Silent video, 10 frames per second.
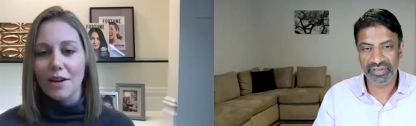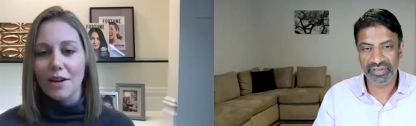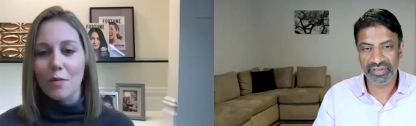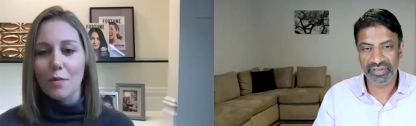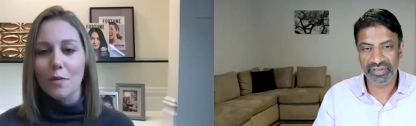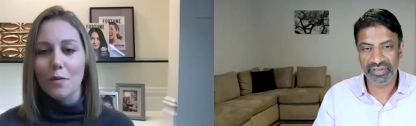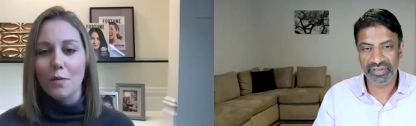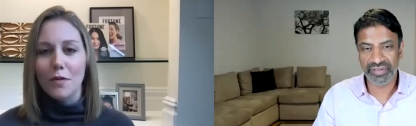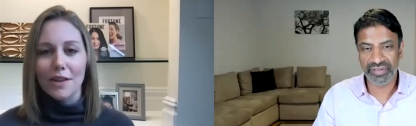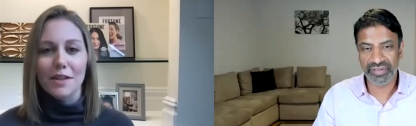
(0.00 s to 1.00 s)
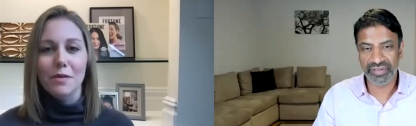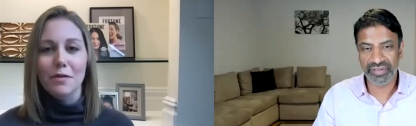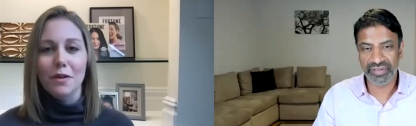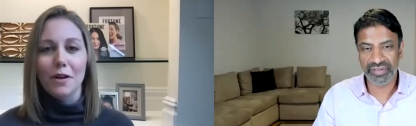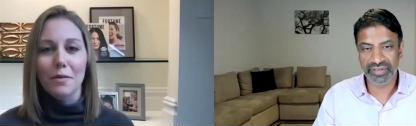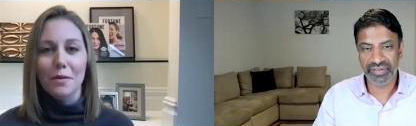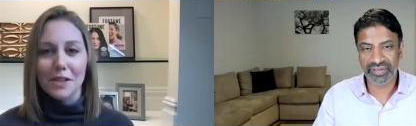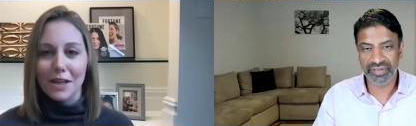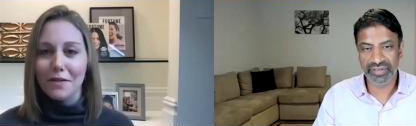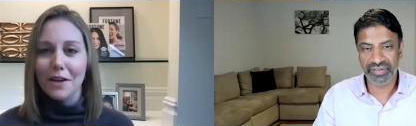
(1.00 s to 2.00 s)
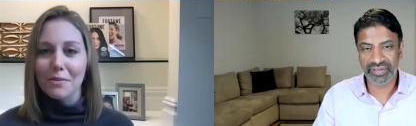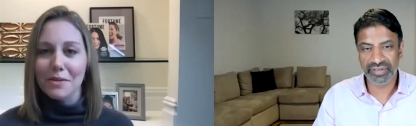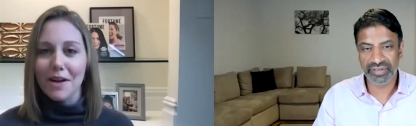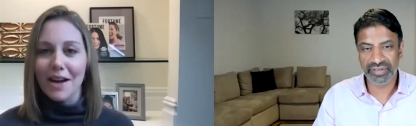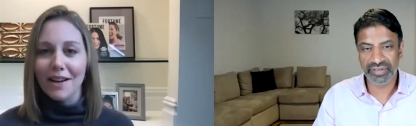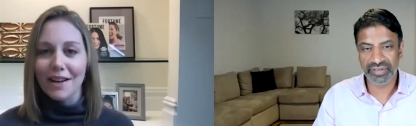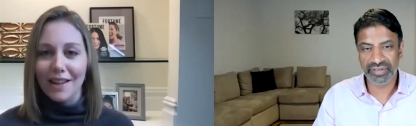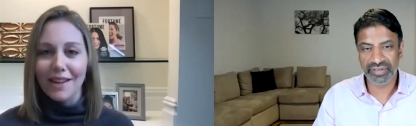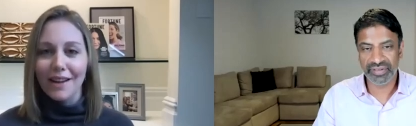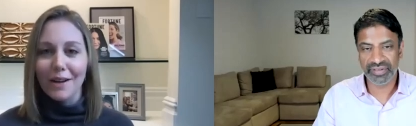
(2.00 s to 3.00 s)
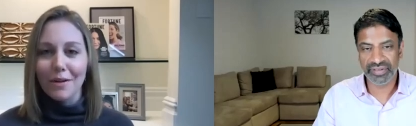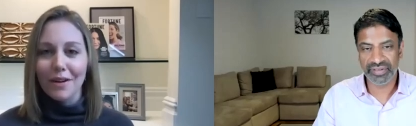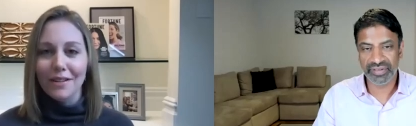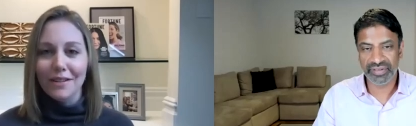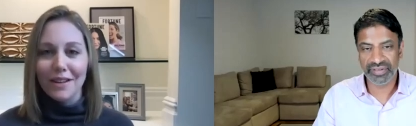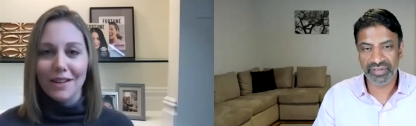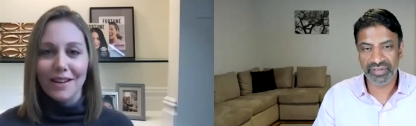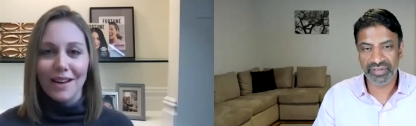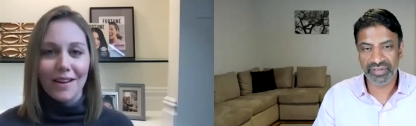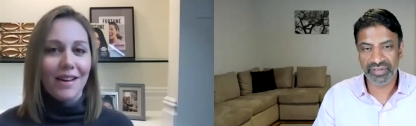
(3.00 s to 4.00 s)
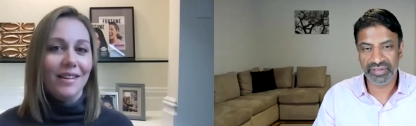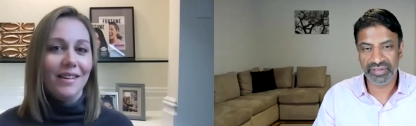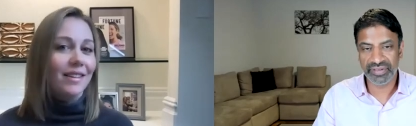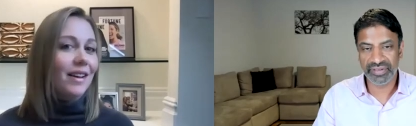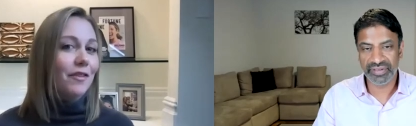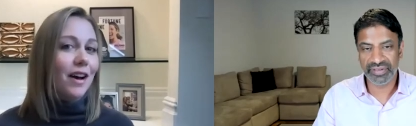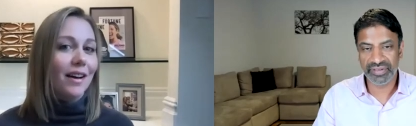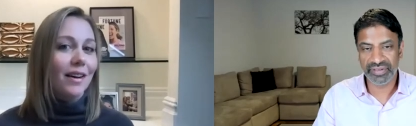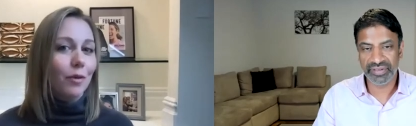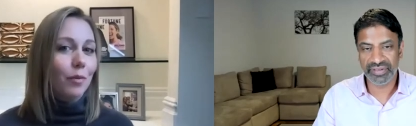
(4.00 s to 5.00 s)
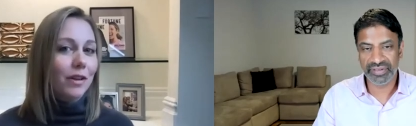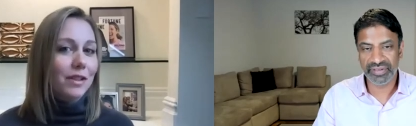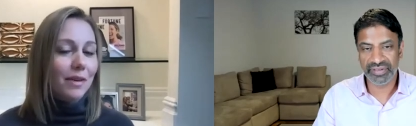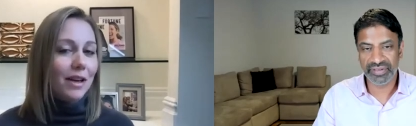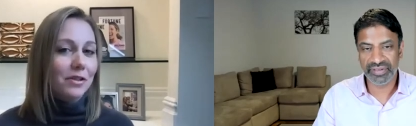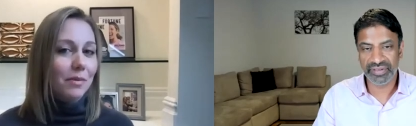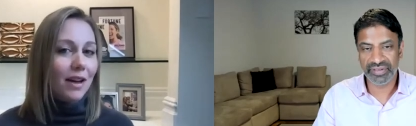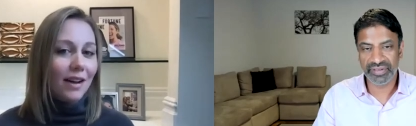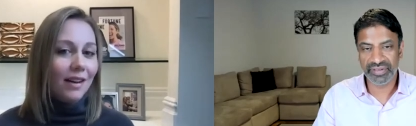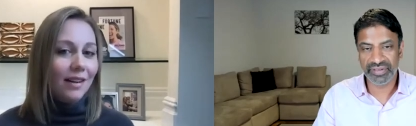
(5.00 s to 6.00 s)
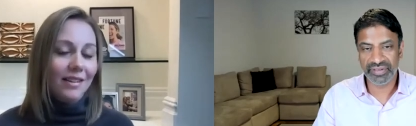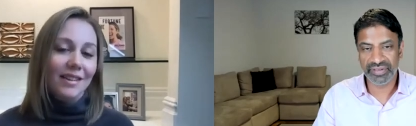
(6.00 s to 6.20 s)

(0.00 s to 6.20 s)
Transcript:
Speaker 1: All right, we've done this before. We'll see if he comes back. I think he will. And if not, we'll bring Sebastien back.